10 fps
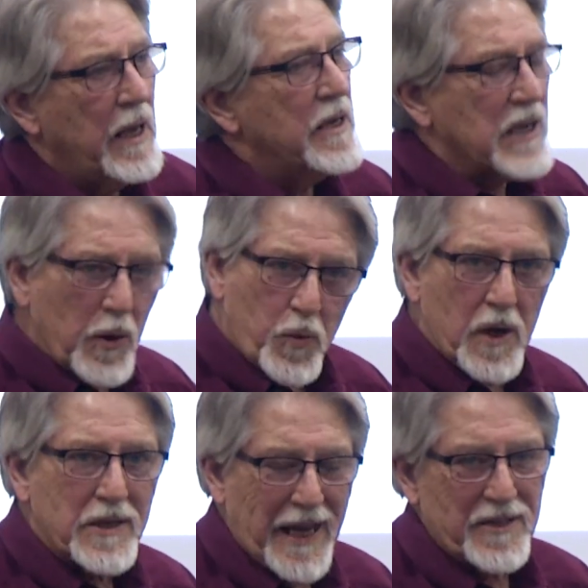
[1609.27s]
is I
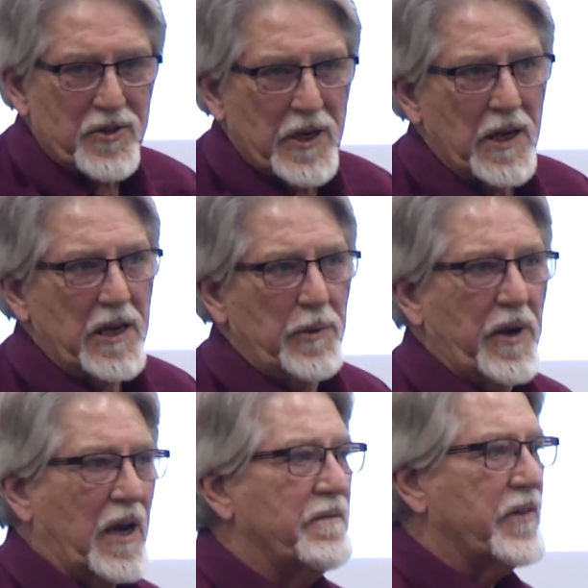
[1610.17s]
want that seedling to
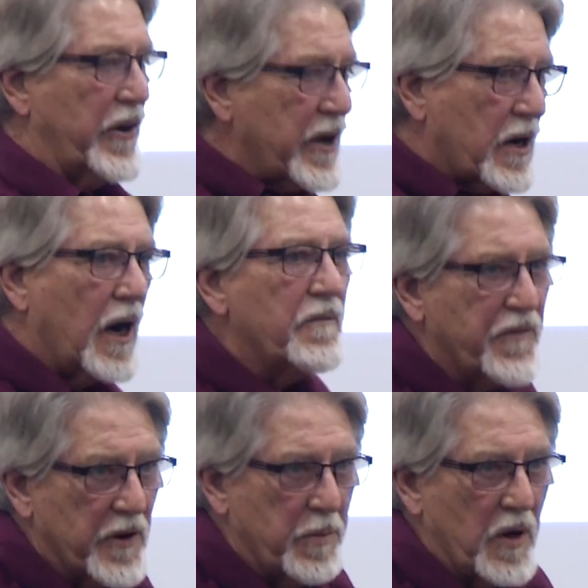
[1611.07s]
become very
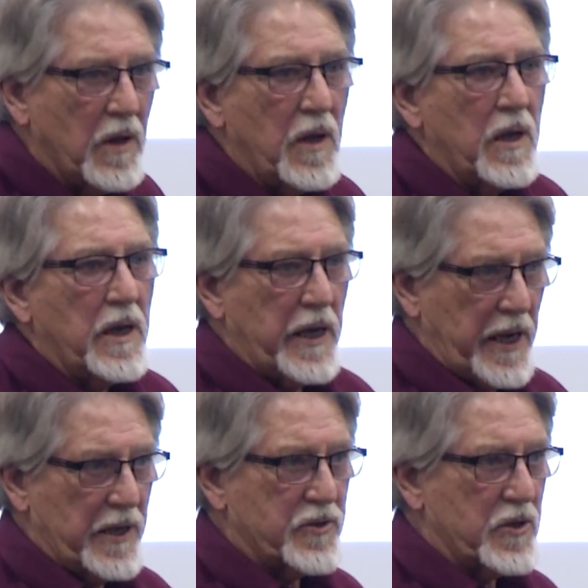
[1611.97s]
comfortable in
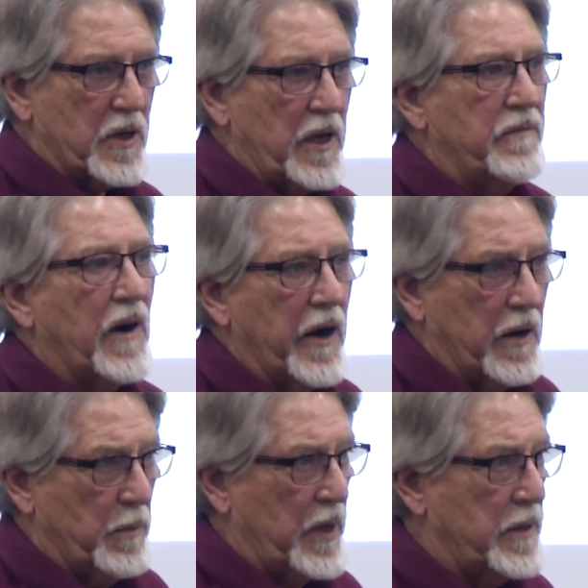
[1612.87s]
its
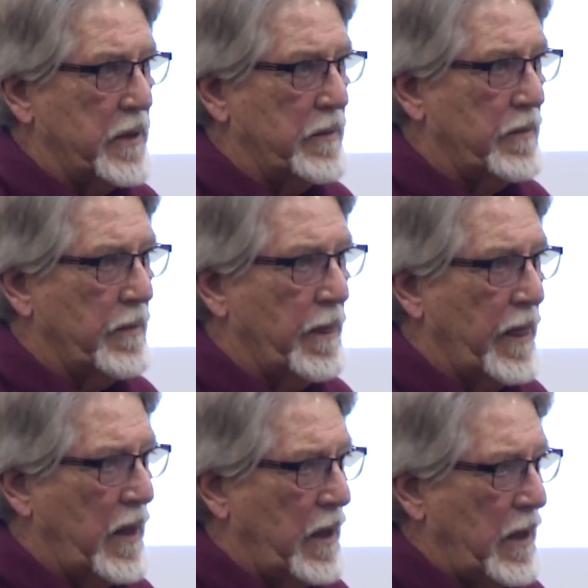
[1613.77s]
environment.
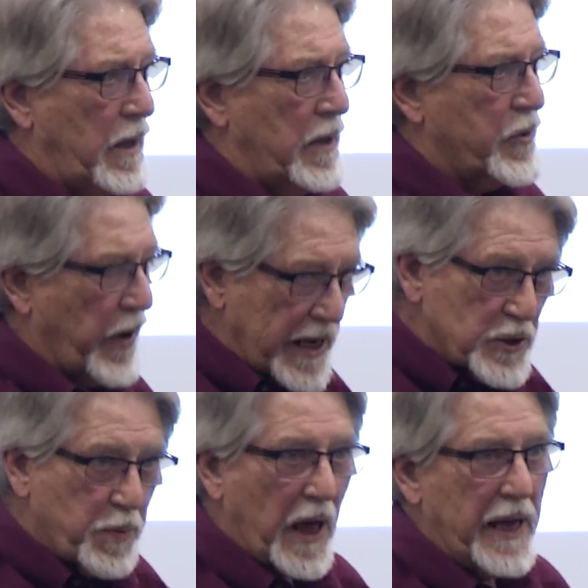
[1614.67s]

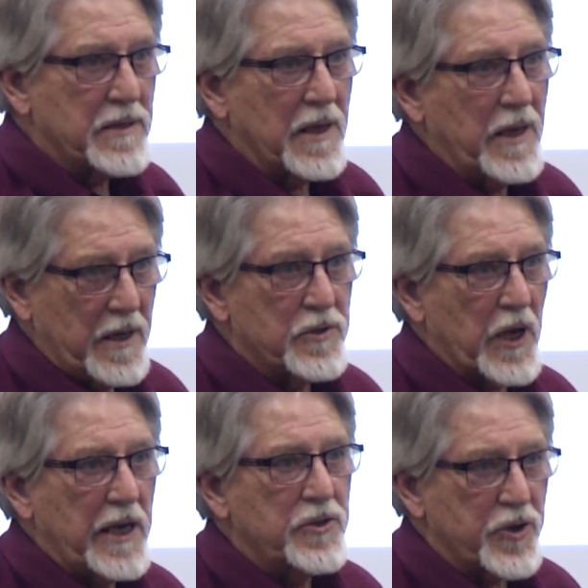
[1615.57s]
Transplanting is
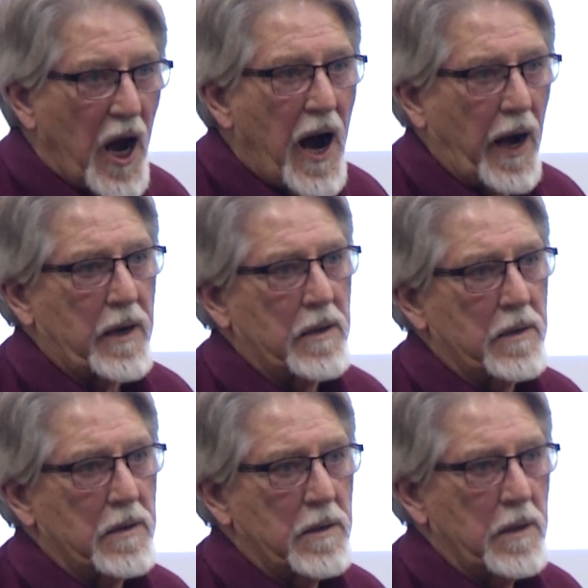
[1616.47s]
a shock
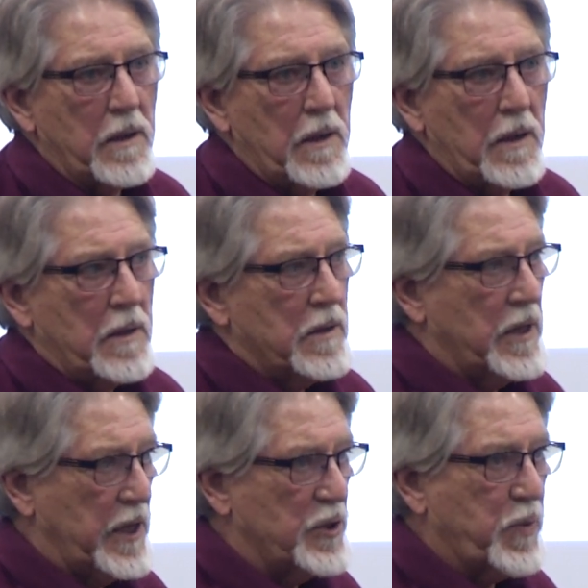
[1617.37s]
to
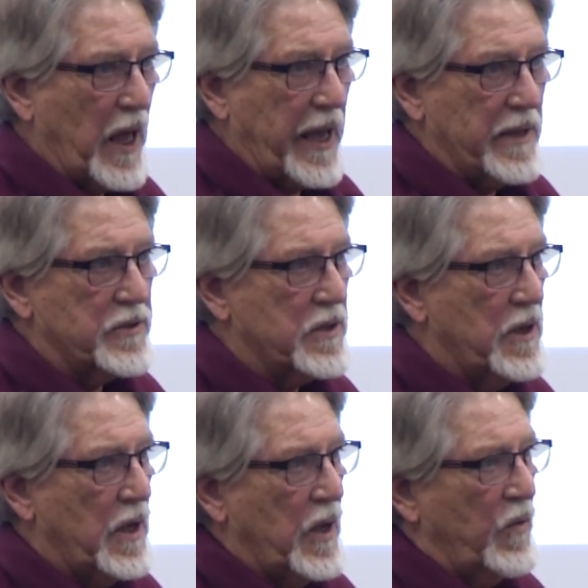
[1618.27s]
these plants.
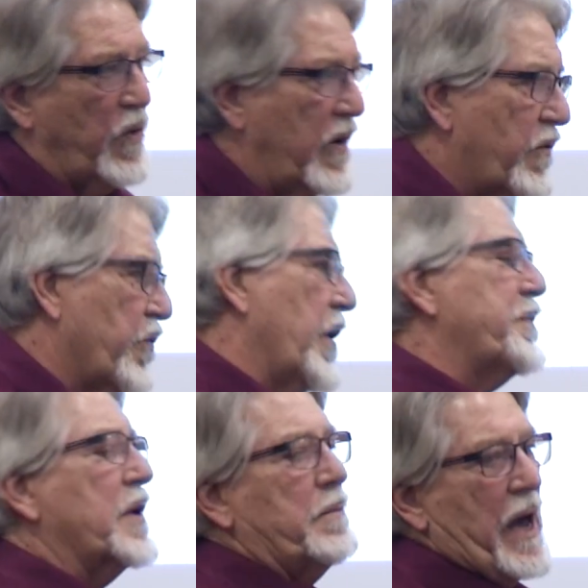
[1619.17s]
We've
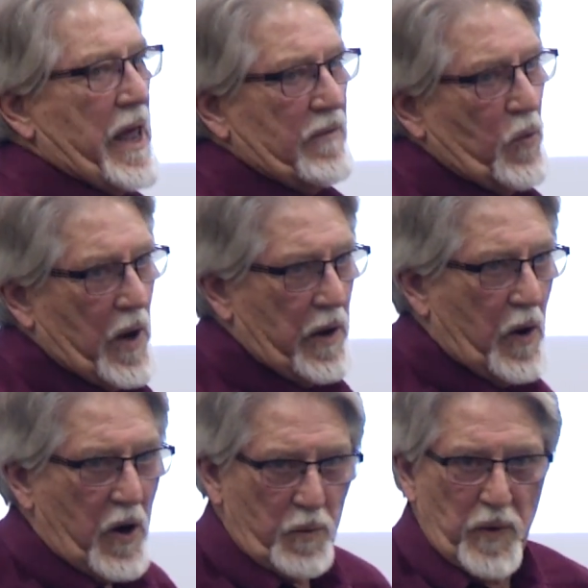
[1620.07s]
ripped them out of one
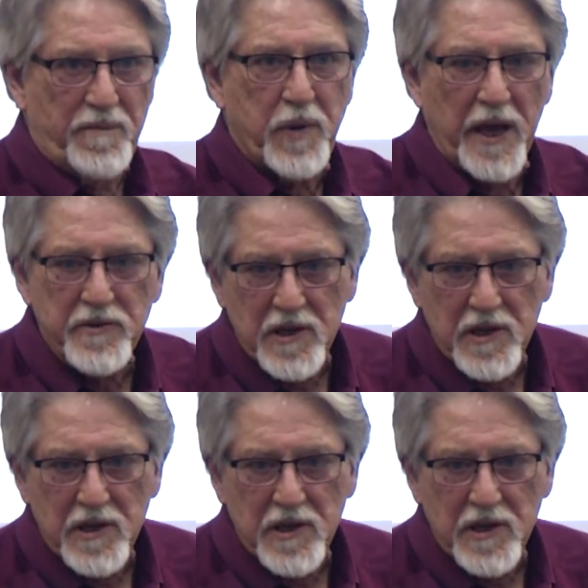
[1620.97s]
home, we've placed